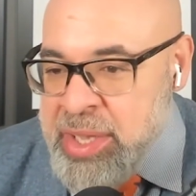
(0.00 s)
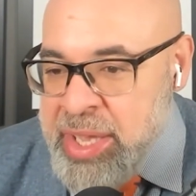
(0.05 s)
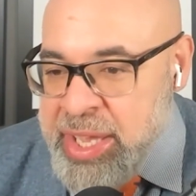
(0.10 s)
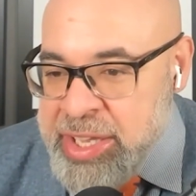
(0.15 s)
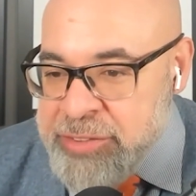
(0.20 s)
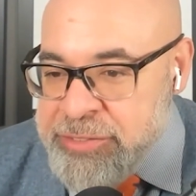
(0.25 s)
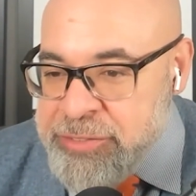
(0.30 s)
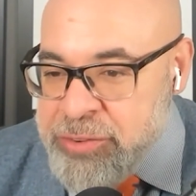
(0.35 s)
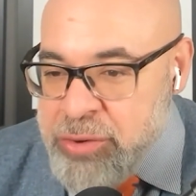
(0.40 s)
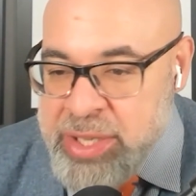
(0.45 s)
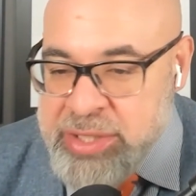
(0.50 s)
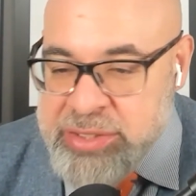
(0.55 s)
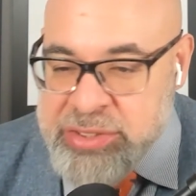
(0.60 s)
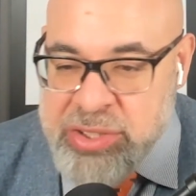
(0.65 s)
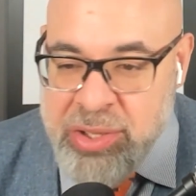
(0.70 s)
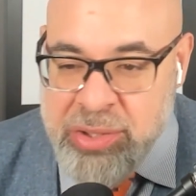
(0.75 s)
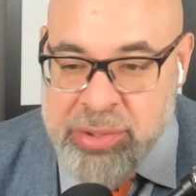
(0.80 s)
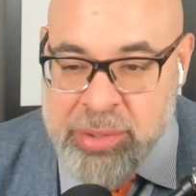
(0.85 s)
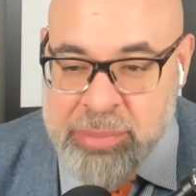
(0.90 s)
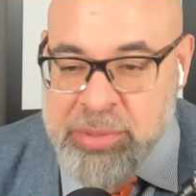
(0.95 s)
A friend
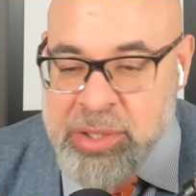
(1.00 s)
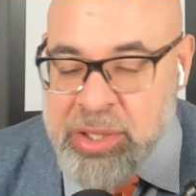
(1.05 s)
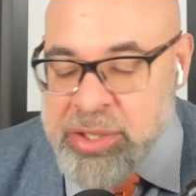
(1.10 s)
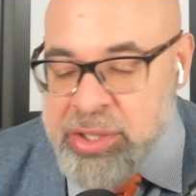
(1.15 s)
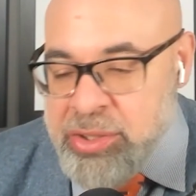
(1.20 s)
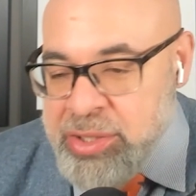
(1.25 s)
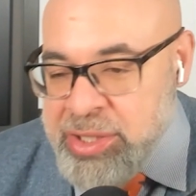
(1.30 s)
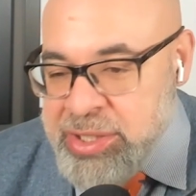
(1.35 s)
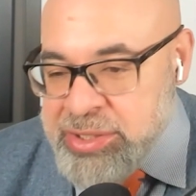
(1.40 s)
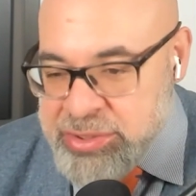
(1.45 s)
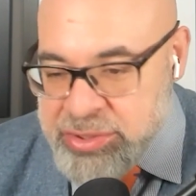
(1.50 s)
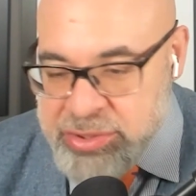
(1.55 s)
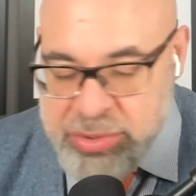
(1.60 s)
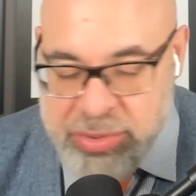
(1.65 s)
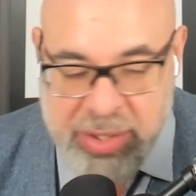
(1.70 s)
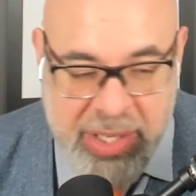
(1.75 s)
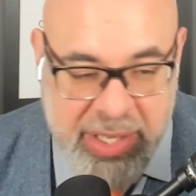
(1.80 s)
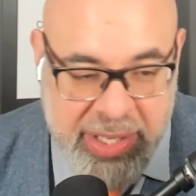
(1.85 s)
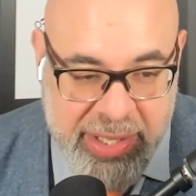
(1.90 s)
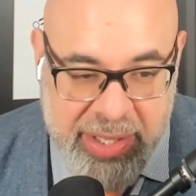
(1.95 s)
told them, look, you need to
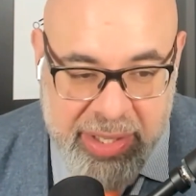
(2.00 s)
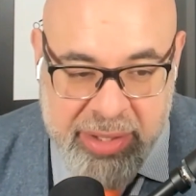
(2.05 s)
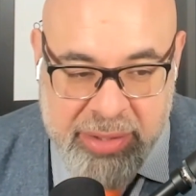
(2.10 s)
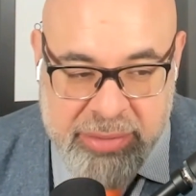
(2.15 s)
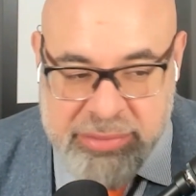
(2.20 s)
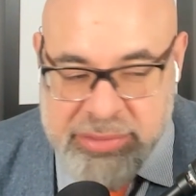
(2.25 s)
try it,